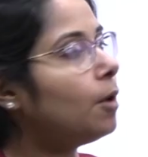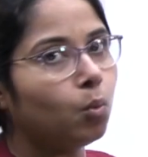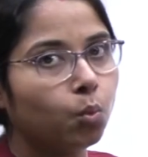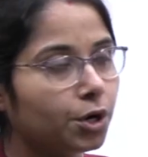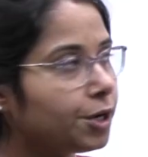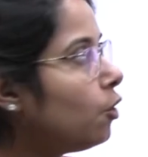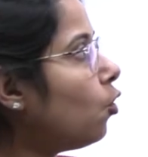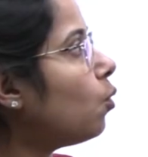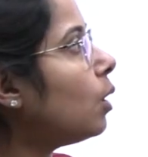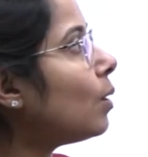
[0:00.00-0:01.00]
of water
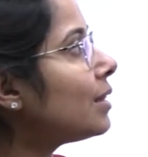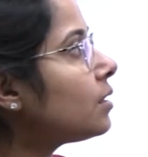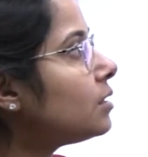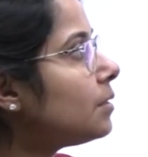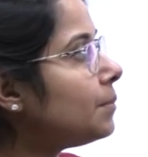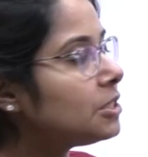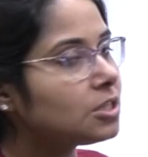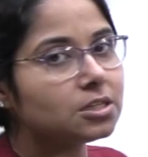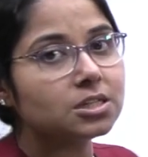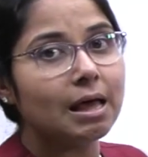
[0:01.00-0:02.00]
over 130
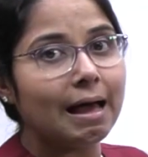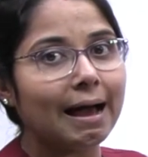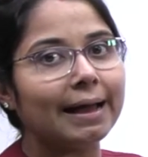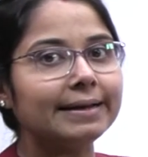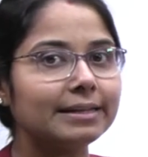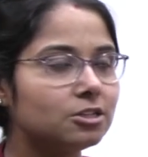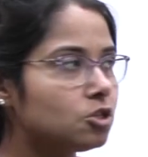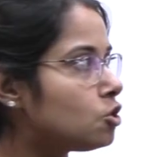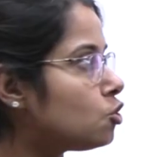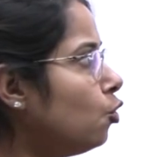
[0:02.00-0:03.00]
meters height
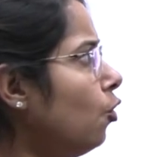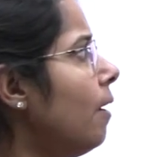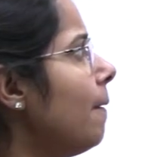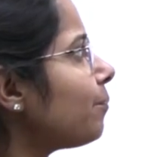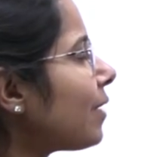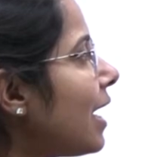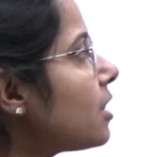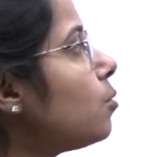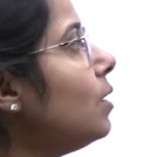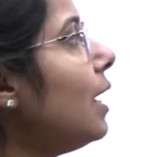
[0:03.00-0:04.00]
is true,
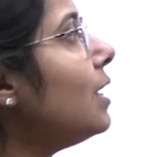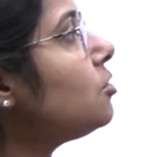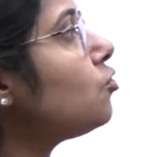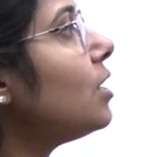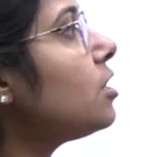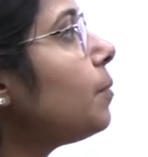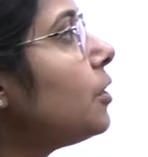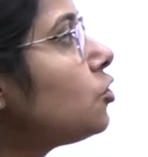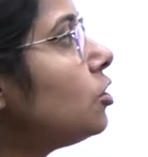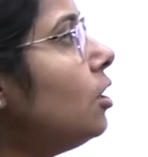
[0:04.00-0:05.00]
as well as
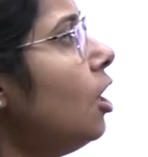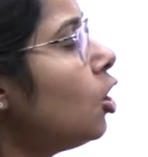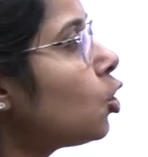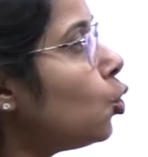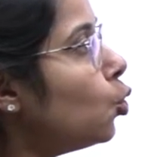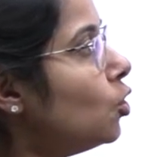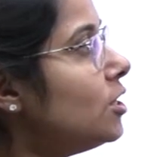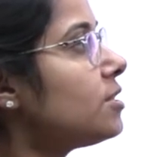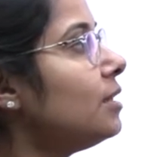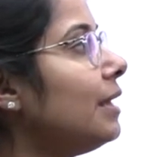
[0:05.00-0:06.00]
transpiration
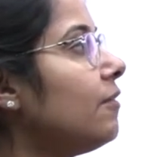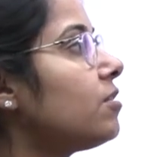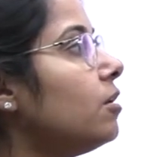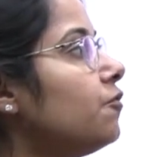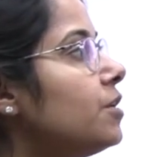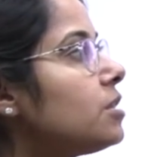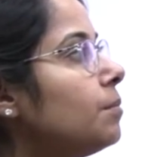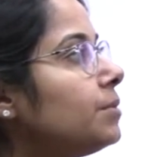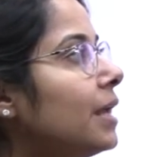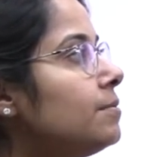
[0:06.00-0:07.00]
cools leaf surface
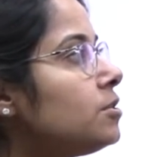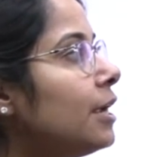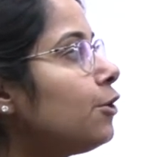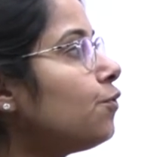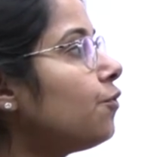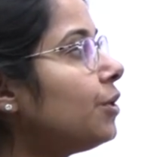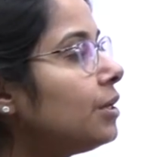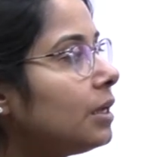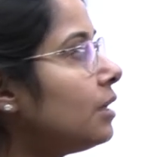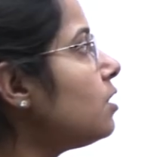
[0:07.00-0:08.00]
sometimes 10 to 15
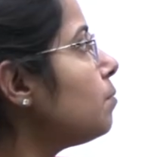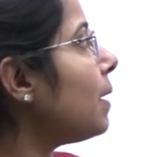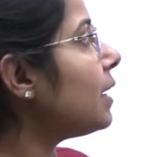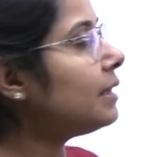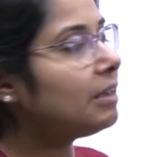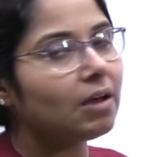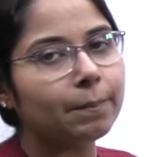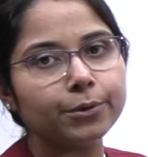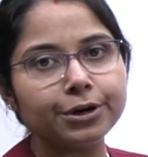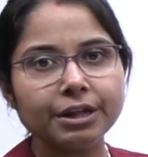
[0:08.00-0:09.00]
degrees by the
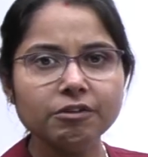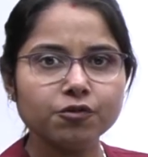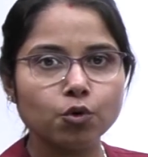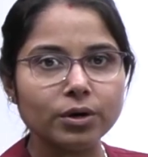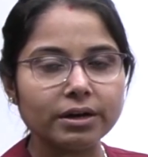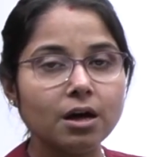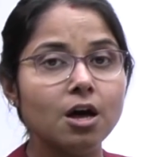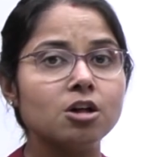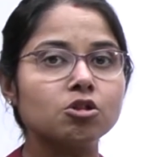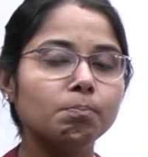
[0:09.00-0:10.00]
evaporative cooling.
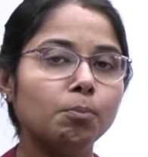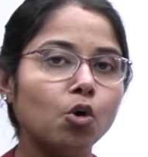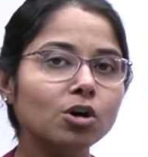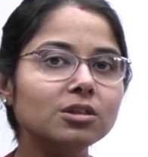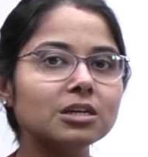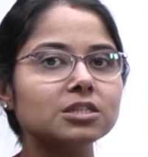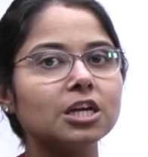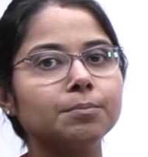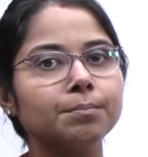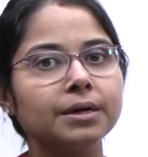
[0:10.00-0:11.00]
So both the
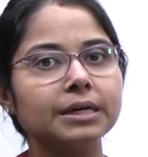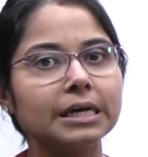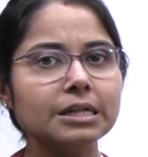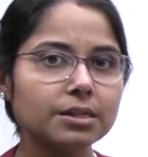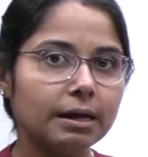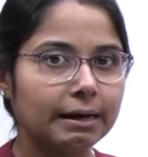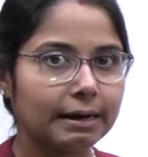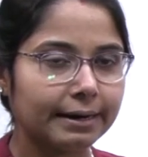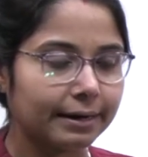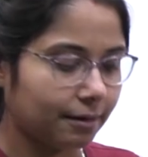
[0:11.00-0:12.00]
statement is
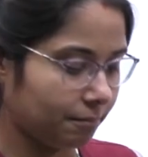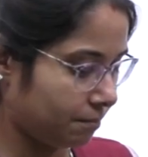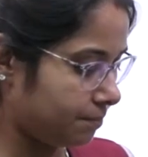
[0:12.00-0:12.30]
correct.